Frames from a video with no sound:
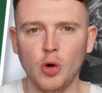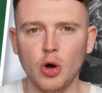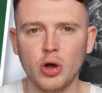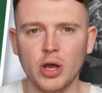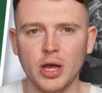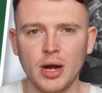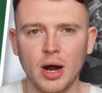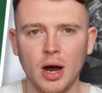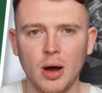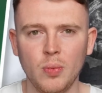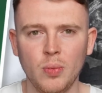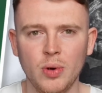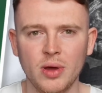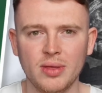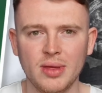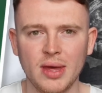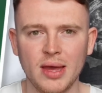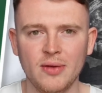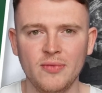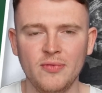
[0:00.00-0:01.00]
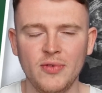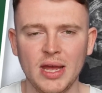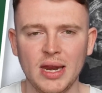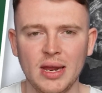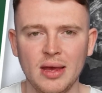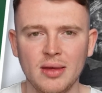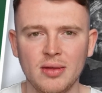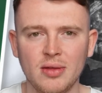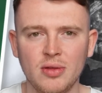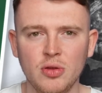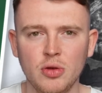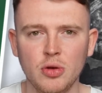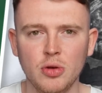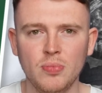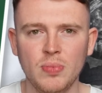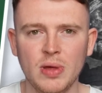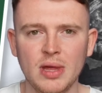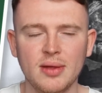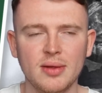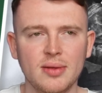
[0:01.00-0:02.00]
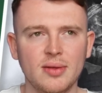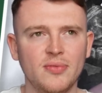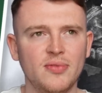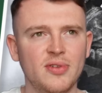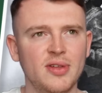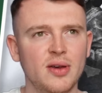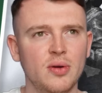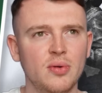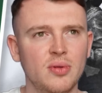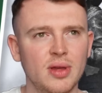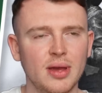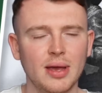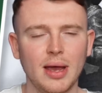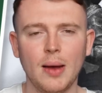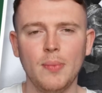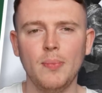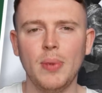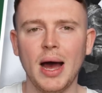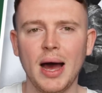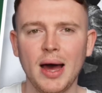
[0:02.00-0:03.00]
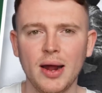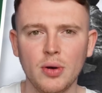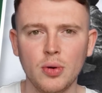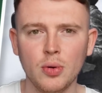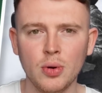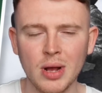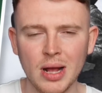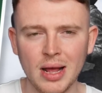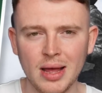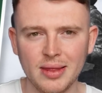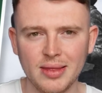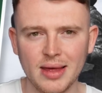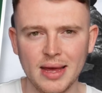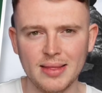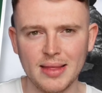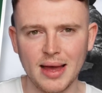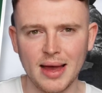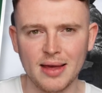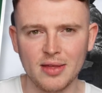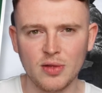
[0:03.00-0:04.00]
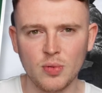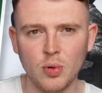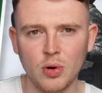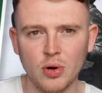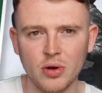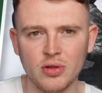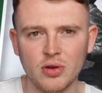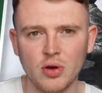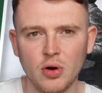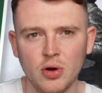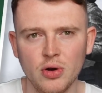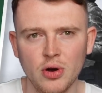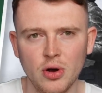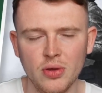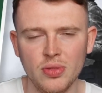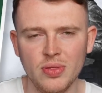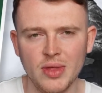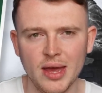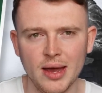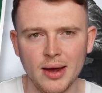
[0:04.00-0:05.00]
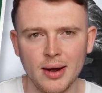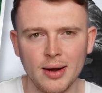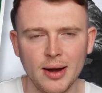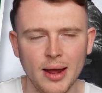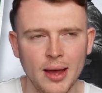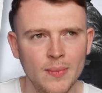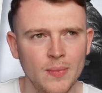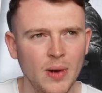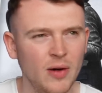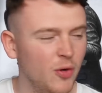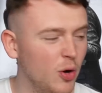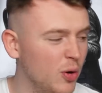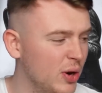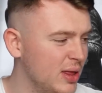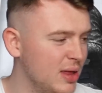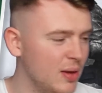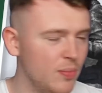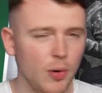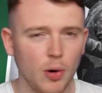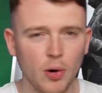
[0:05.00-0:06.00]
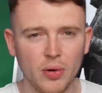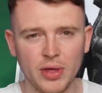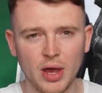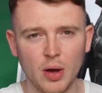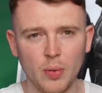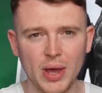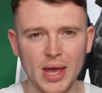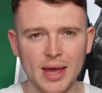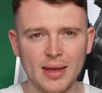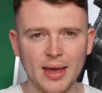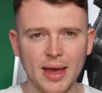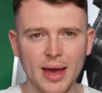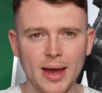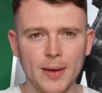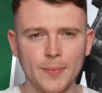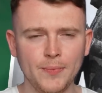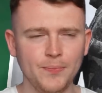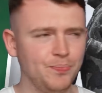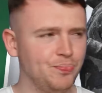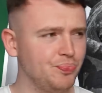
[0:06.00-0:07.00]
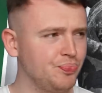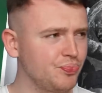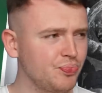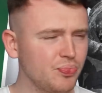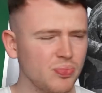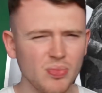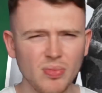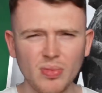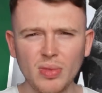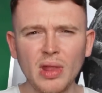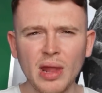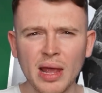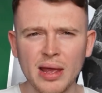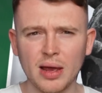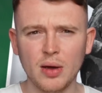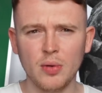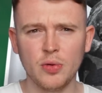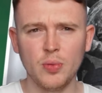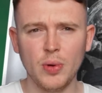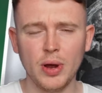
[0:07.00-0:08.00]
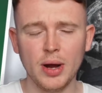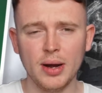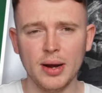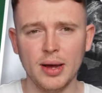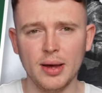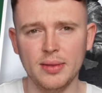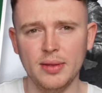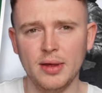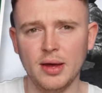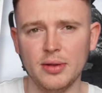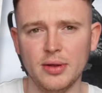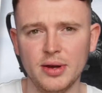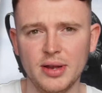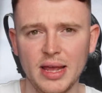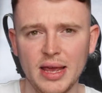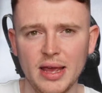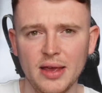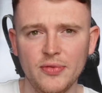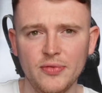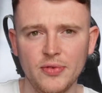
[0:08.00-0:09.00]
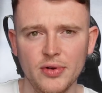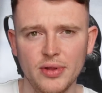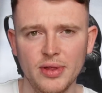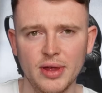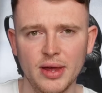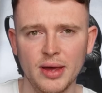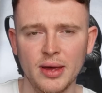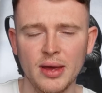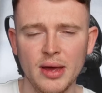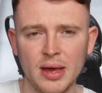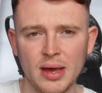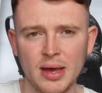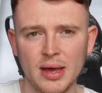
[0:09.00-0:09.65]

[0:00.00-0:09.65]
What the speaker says: rocking up with various new pieces of Celtic apparel, then that's what is going on there. I've already bought the away kit. I think I was wearing it the other day for the